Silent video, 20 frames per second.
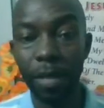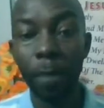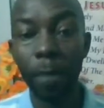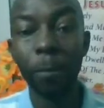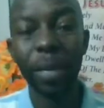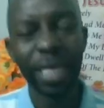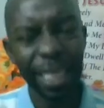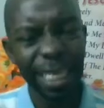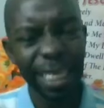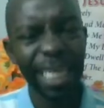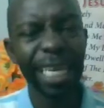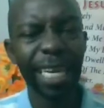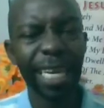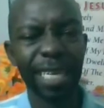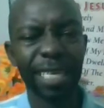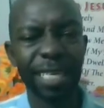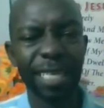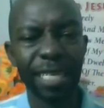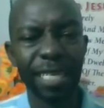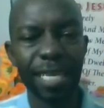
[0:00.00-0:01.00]

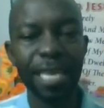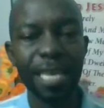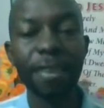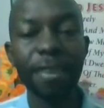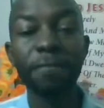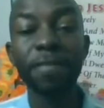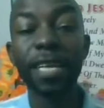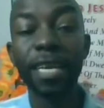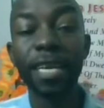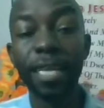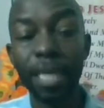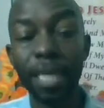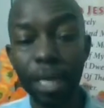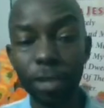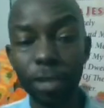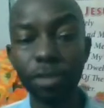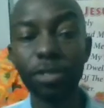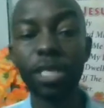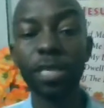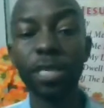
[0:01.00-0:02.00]
particularly if the
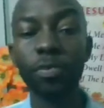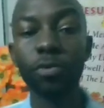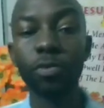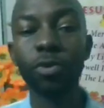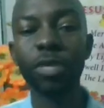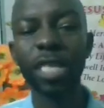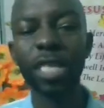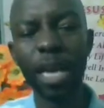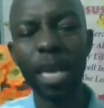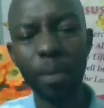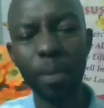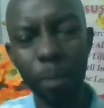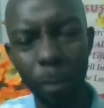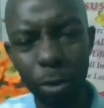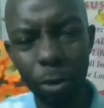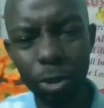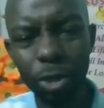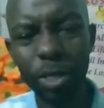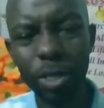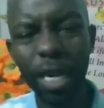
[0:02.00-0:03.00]
relationship was
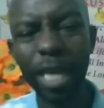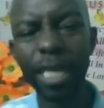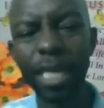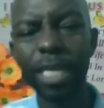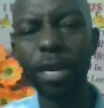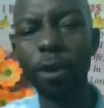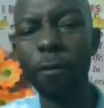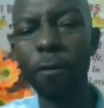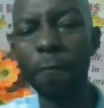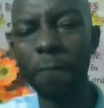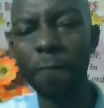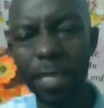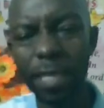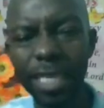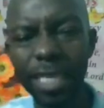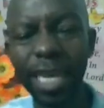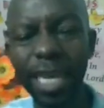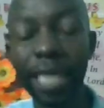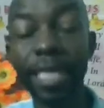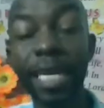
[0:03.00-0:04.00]
emotionally or
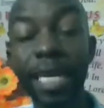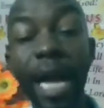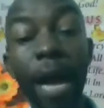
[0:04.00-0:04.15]
physically